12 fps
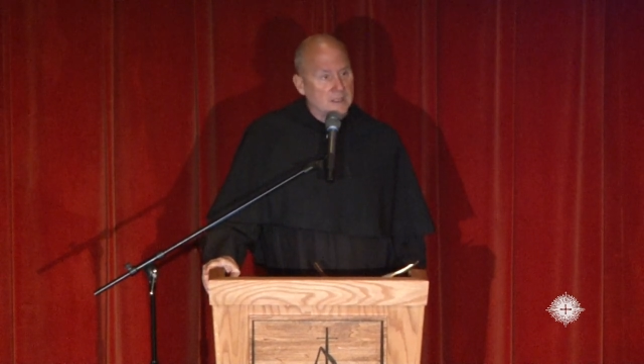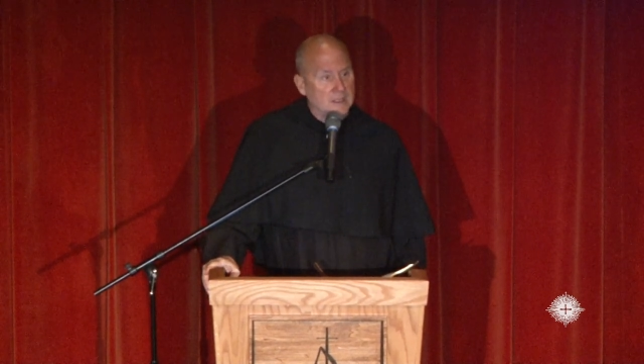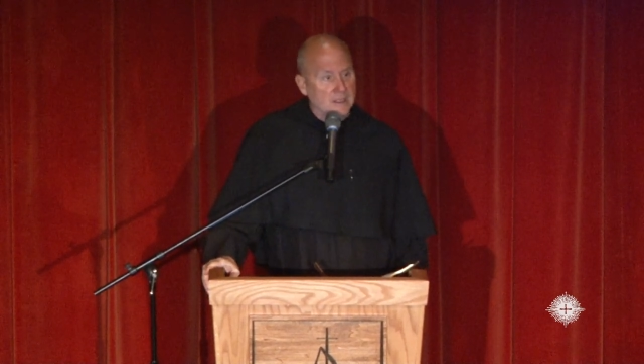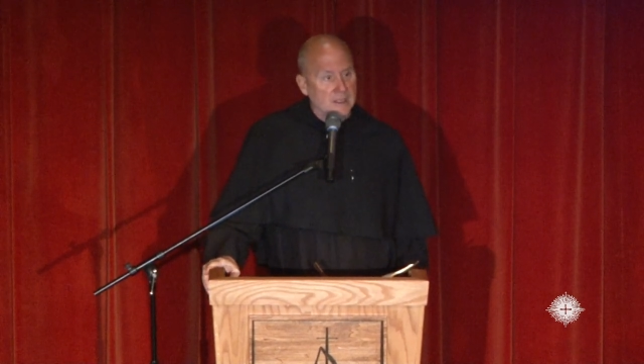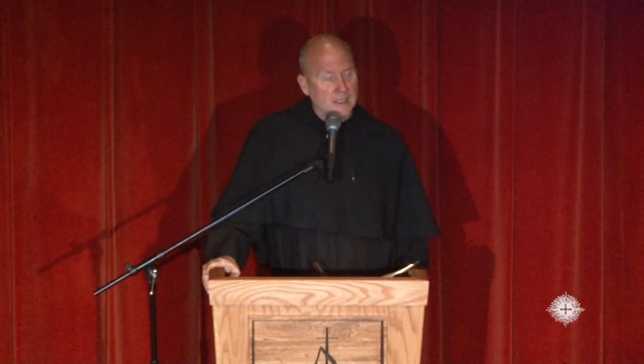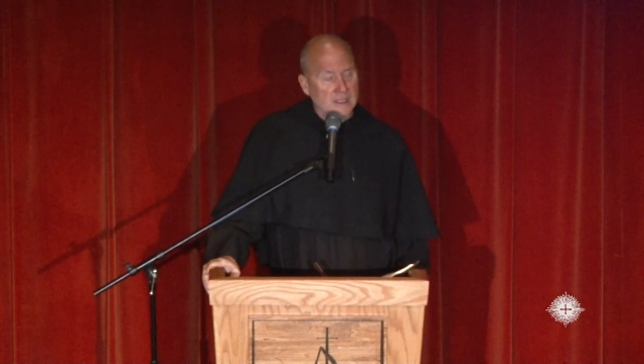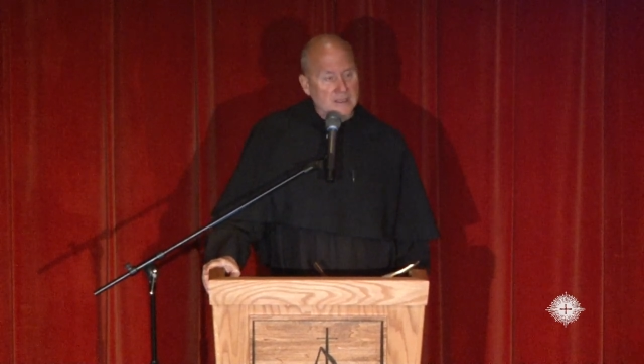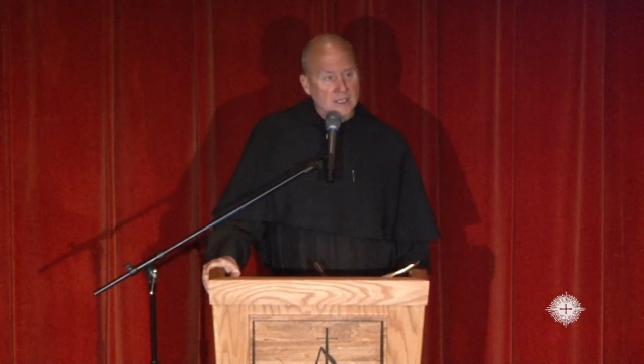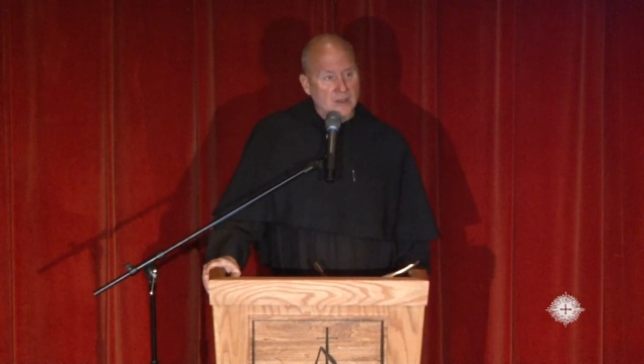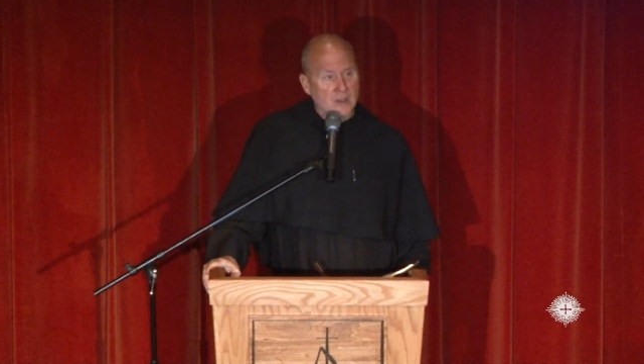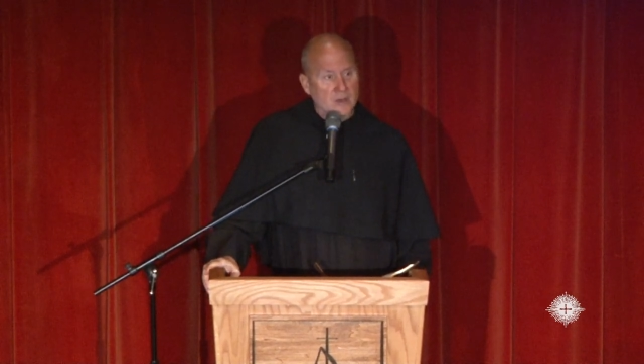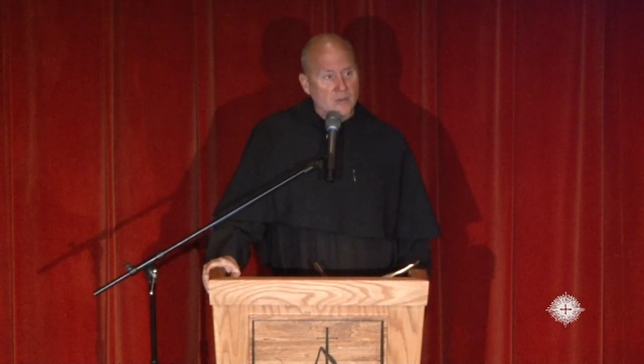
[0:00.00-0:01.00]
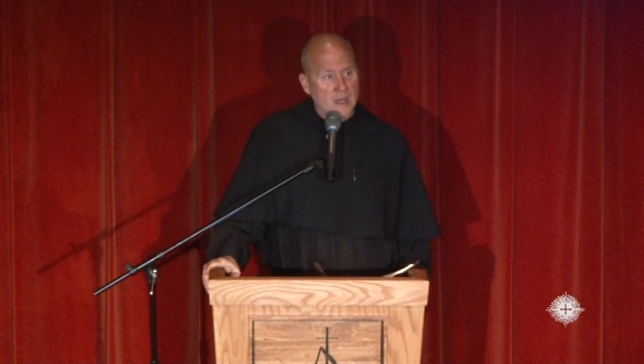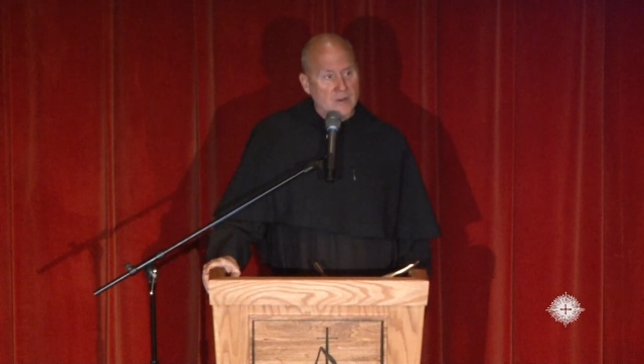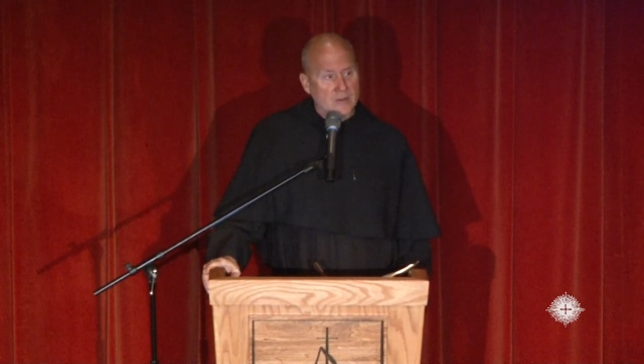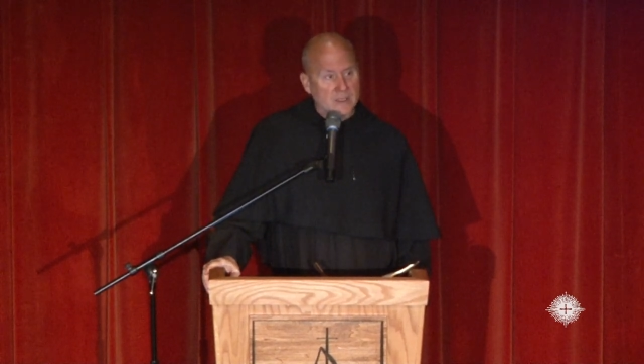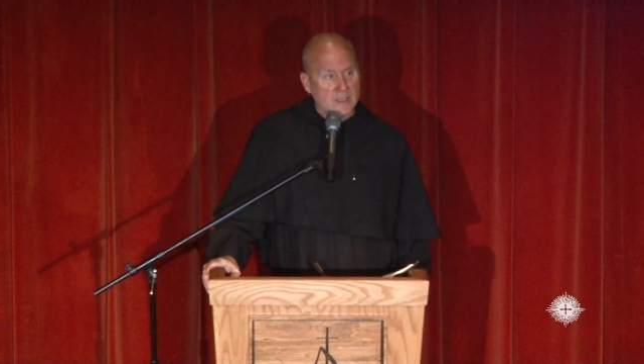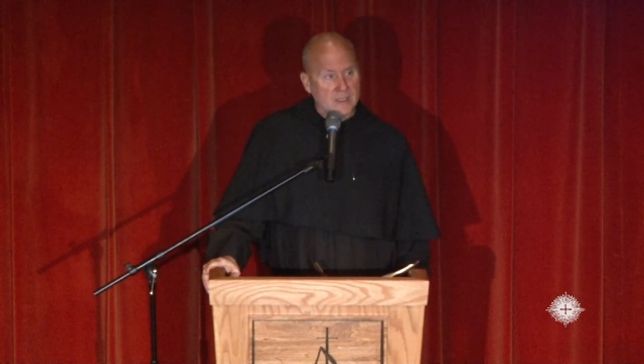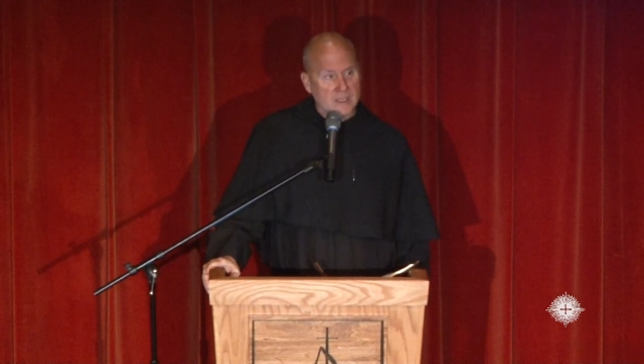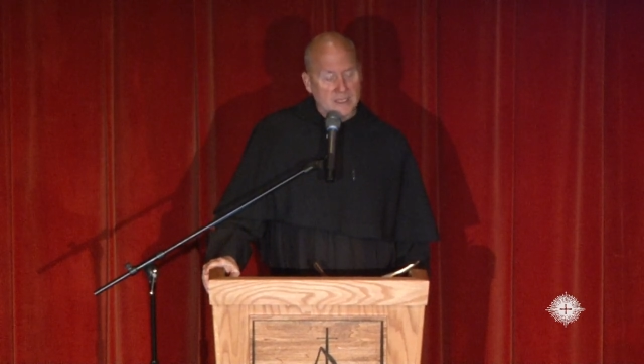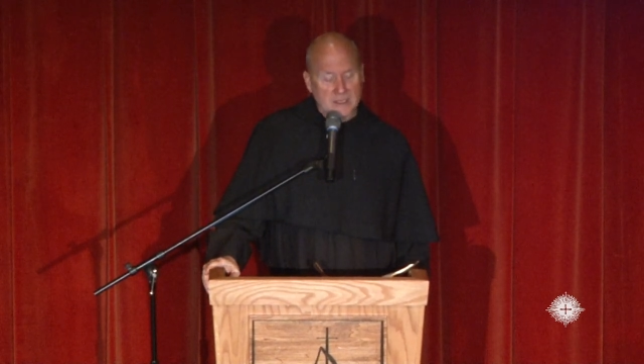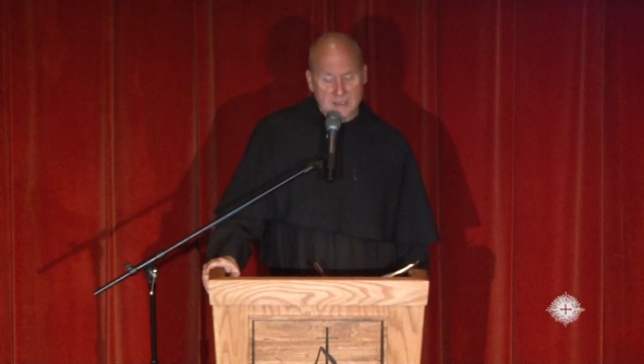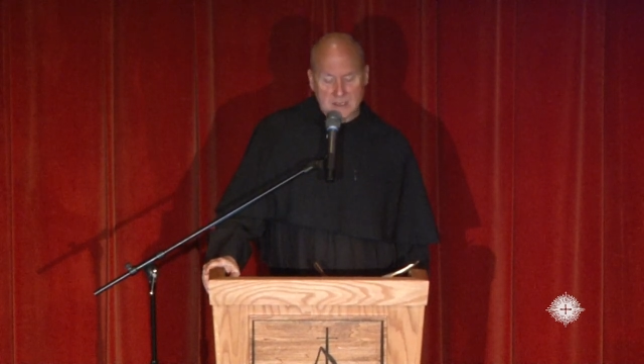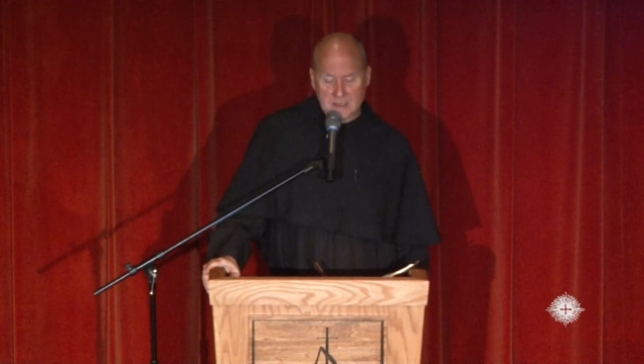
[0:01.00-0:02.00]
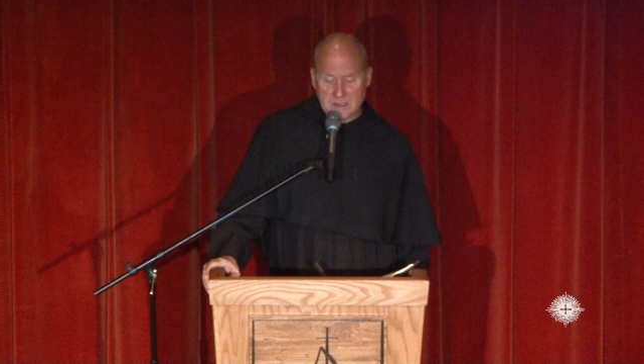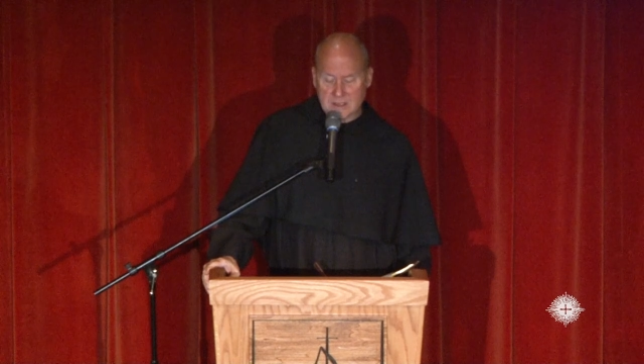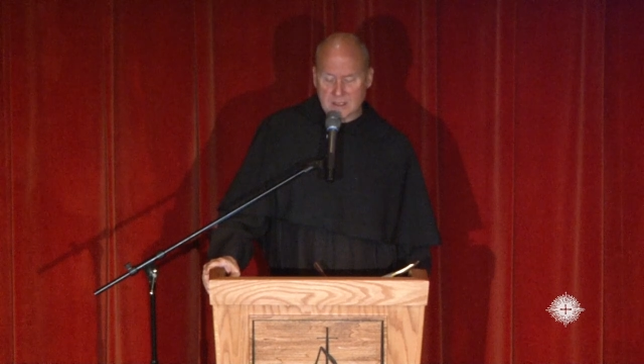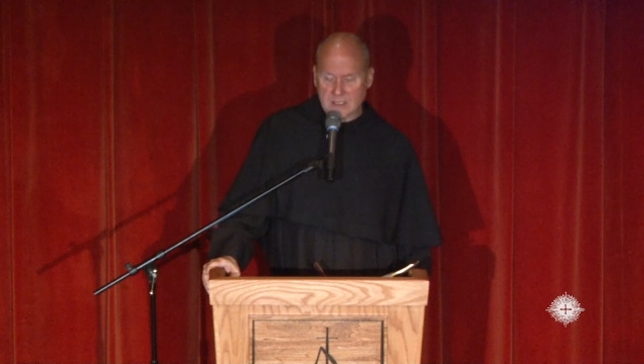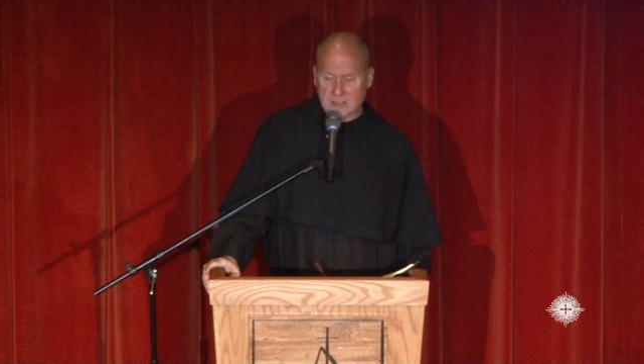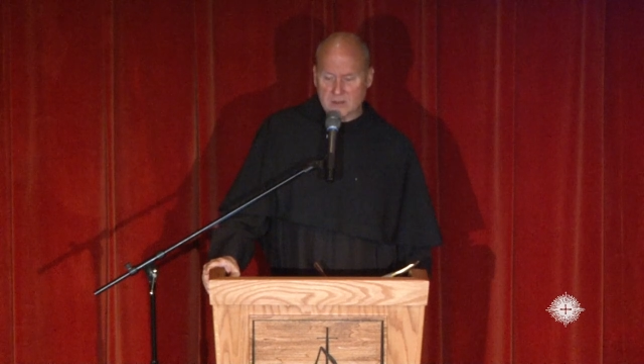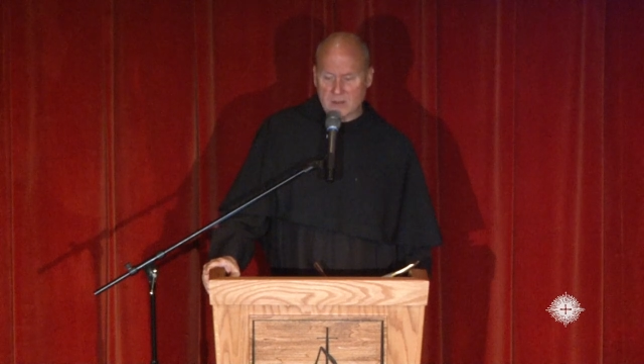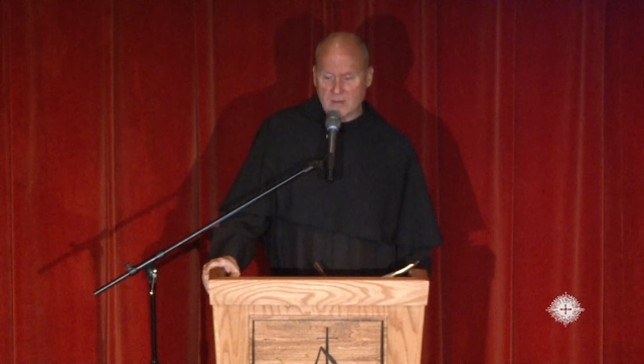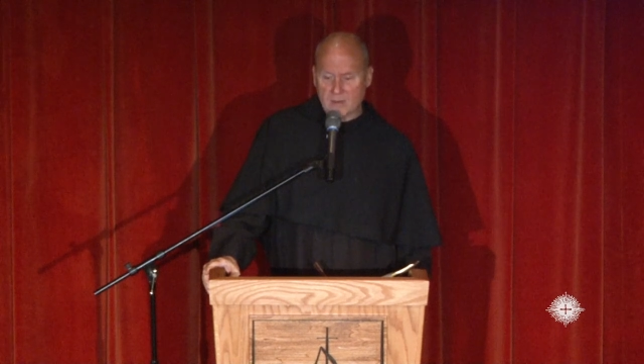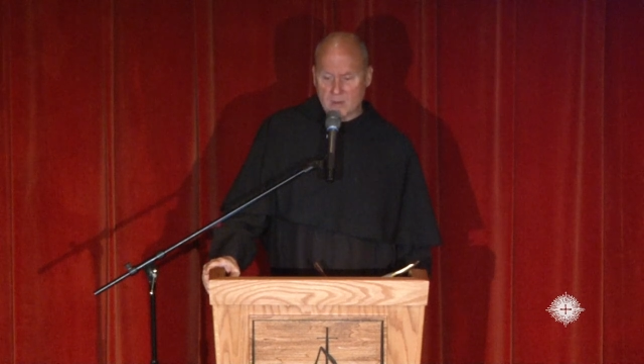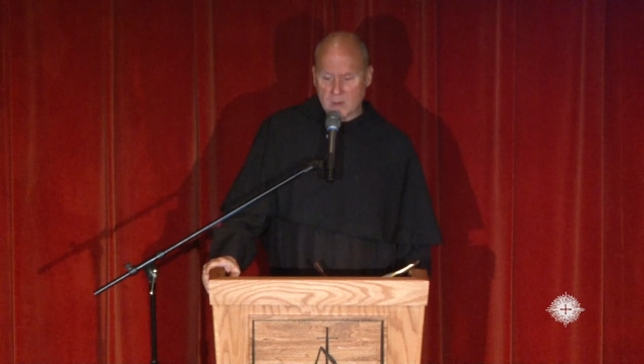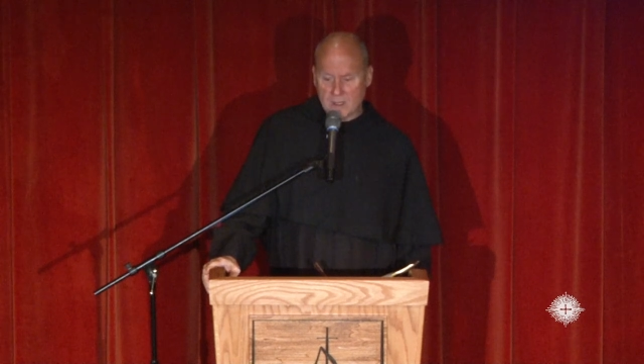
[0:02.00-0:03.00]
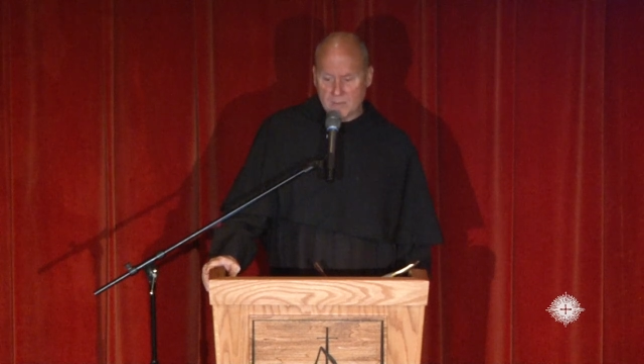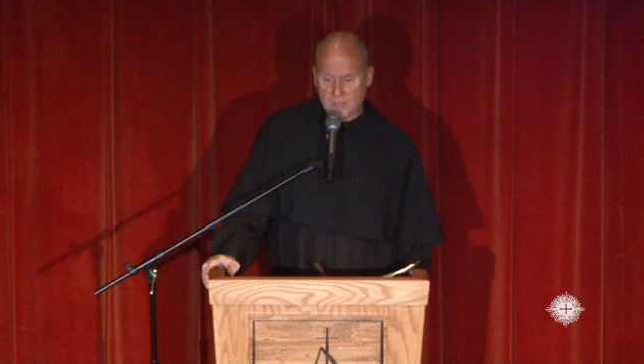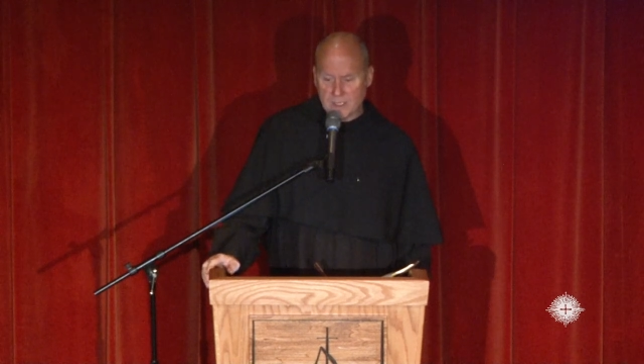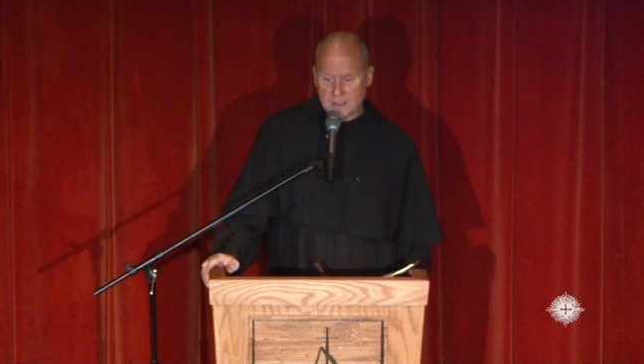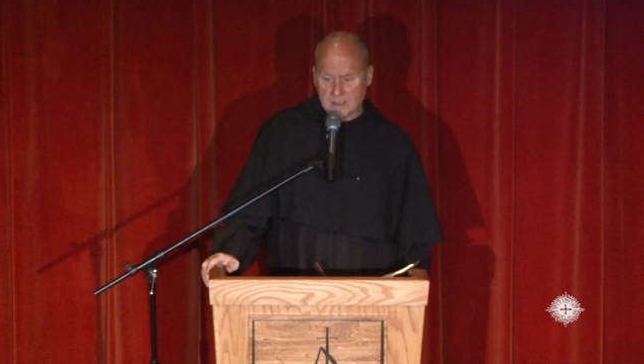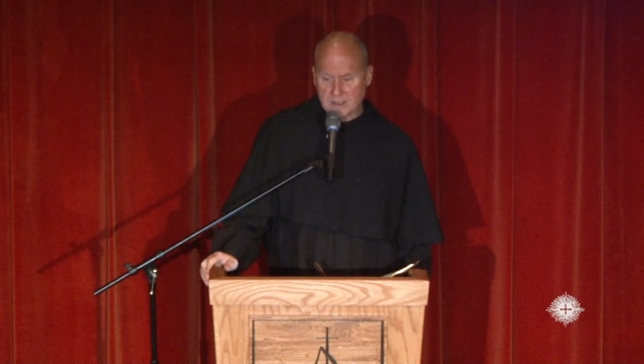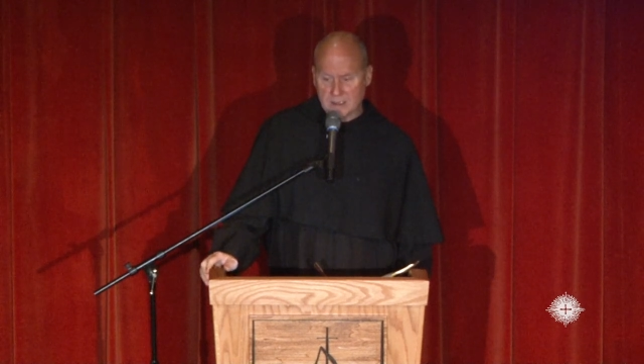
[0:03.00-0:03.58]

That as I look around, and, and I still get to travel quite a bit,